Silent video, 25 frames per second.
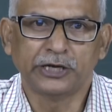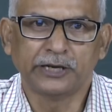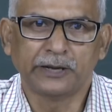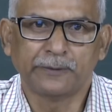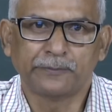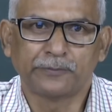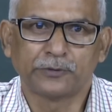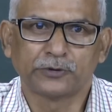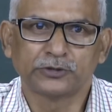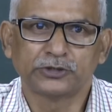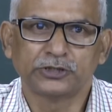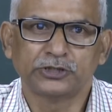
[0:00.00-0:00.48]
a
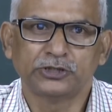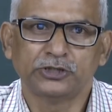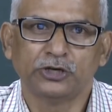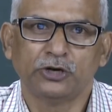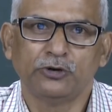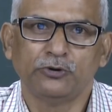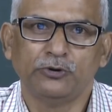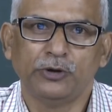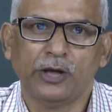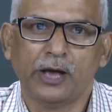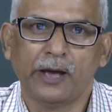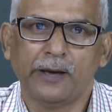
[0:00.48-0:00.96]
processor?
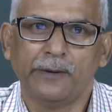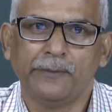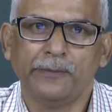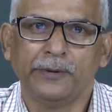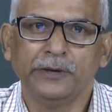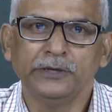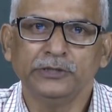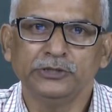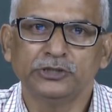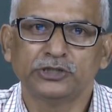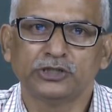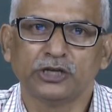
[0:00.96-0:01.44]
We are
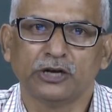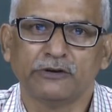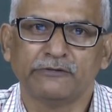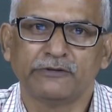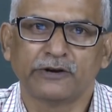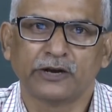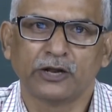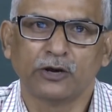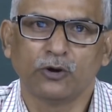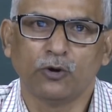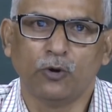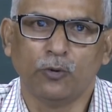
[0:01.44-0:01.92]
having
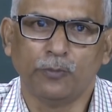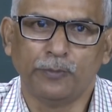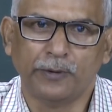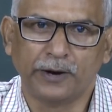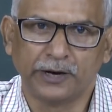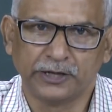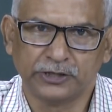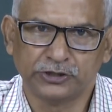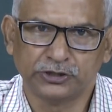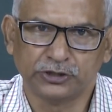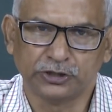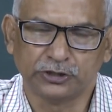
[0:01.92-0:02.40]
several
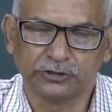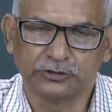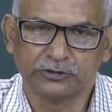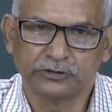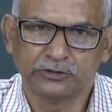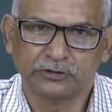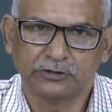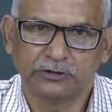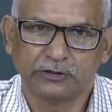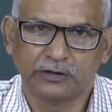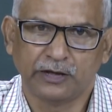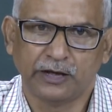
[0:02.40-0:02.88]
operations,
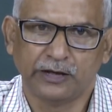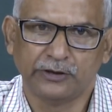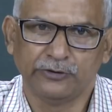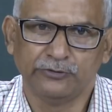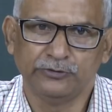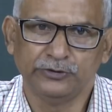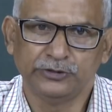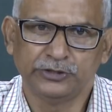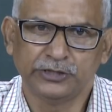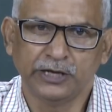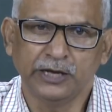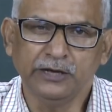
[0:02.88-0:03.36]
and
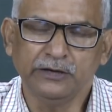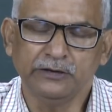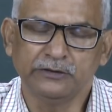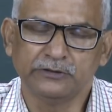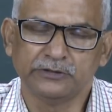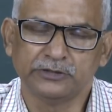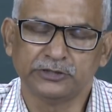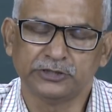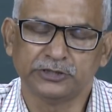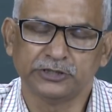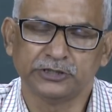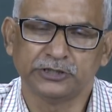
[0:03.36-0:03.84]
we say
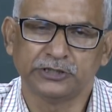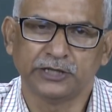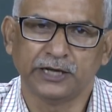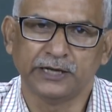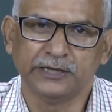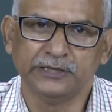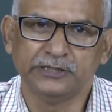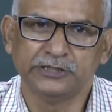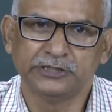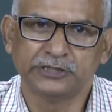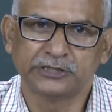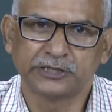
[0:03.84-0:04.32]
this is the
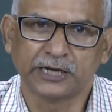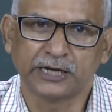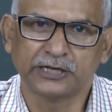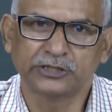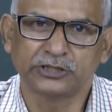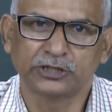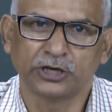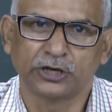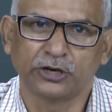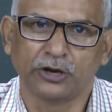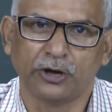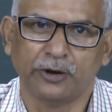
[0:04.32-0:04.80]

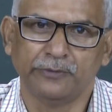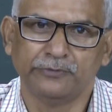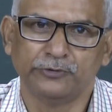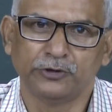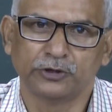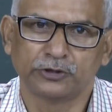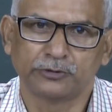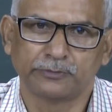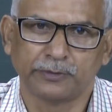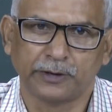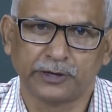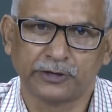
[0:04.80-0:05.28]
instruction of the
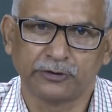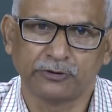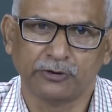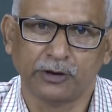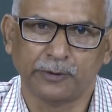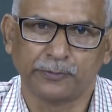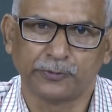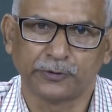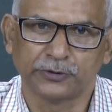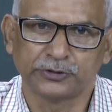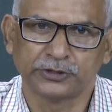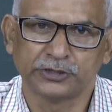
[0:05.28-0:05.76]
particular
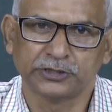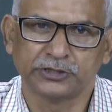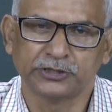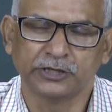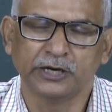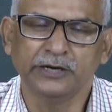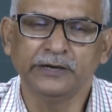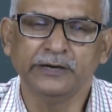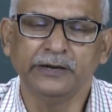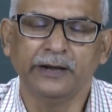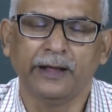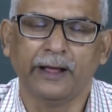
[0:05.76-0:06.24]
processor,
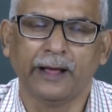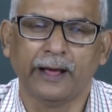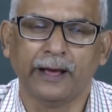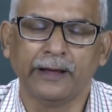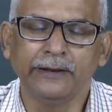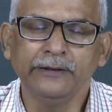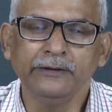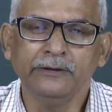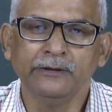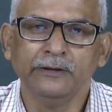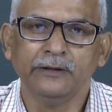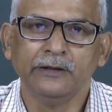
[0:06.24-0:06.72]
and
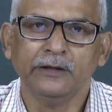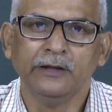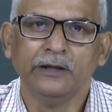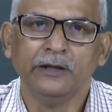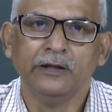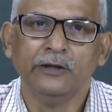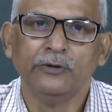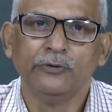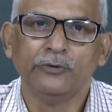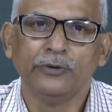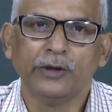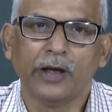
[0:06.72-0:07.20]

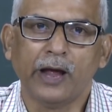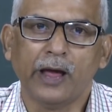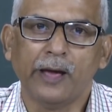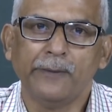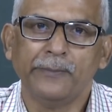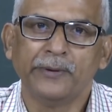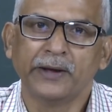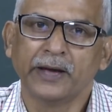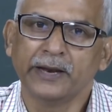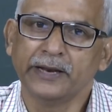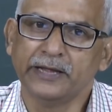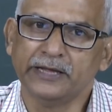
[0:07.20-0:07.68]
we are
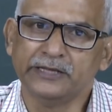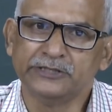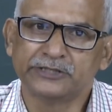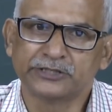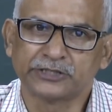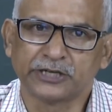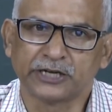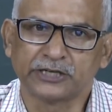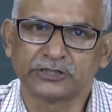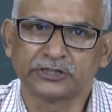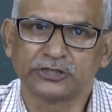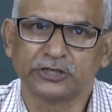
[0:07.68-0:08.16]
having an
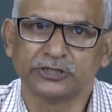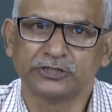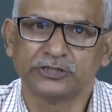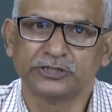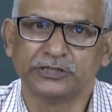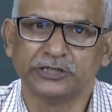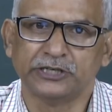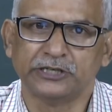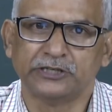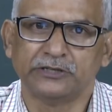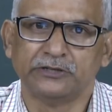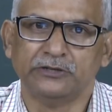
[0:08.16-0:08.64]
instruction
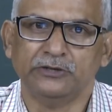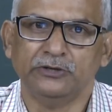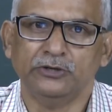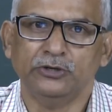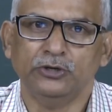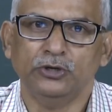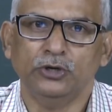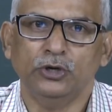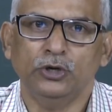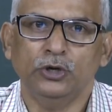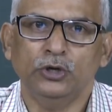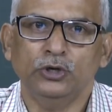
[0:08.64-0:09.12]
set.
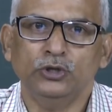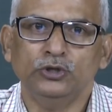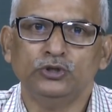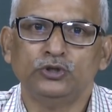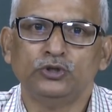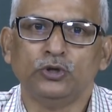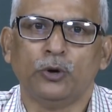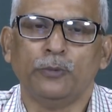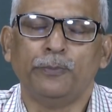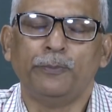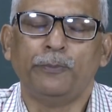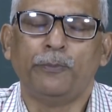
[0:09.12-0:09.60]

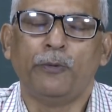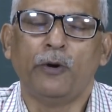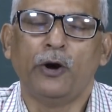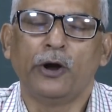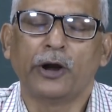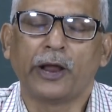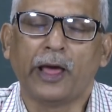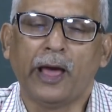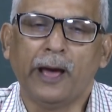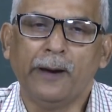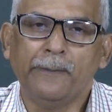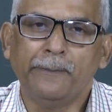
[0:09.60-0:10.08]
So, for
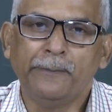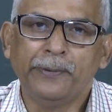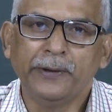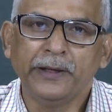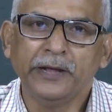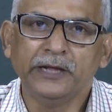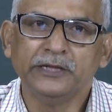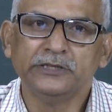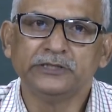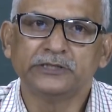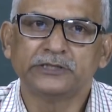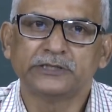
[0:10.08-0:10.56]
every
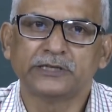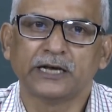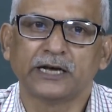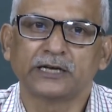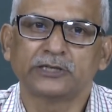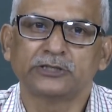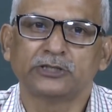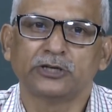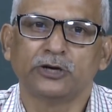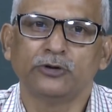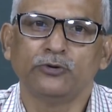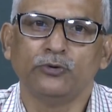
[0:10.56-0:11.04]

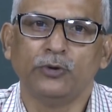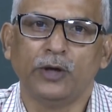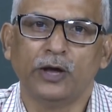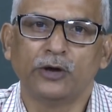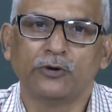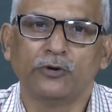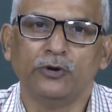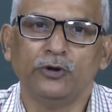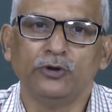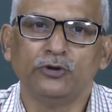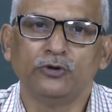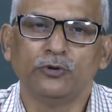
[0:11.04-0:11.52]
instruction we are
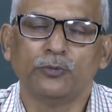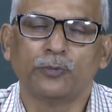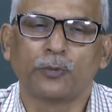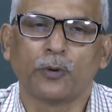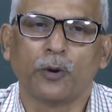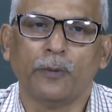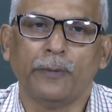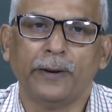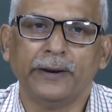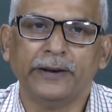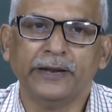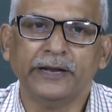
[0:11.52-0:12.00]
going to
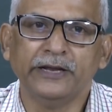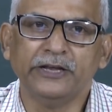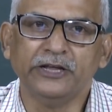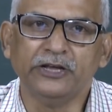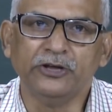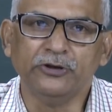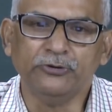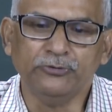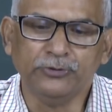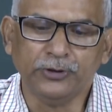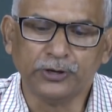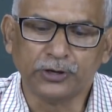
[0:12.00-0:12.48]
provide an
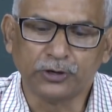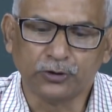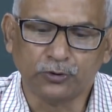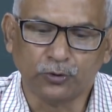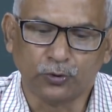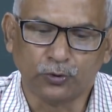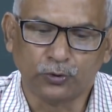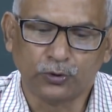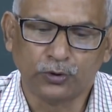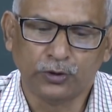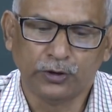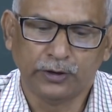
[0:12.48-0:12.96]
unique
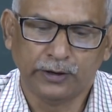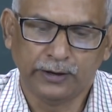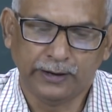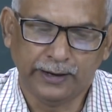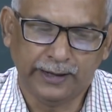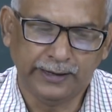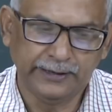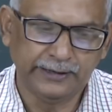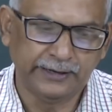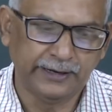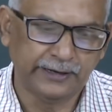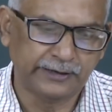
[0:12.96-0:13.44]
code,
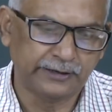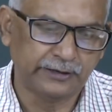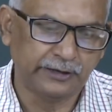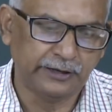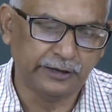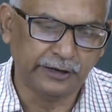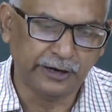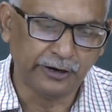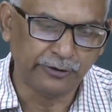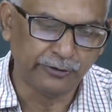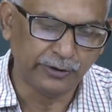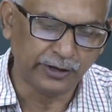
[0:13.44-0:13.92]
like that
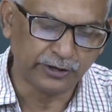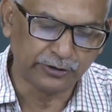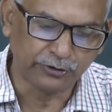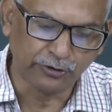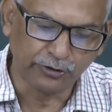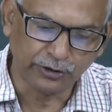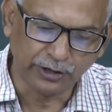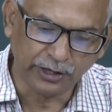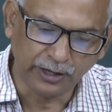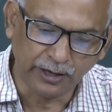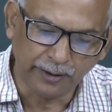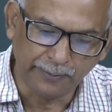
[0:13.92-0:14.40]
here we are
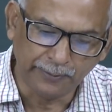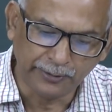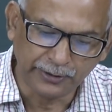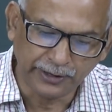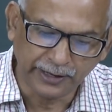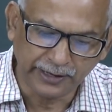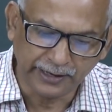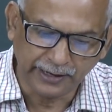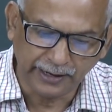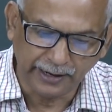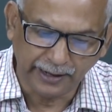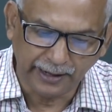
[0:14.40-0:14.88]
talking about
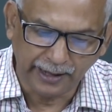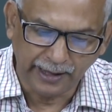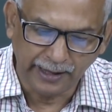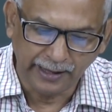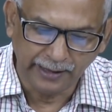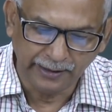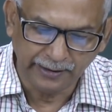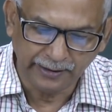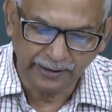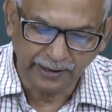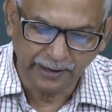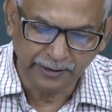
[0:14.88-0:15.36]
that
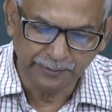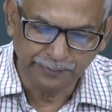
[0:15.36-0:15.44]
I can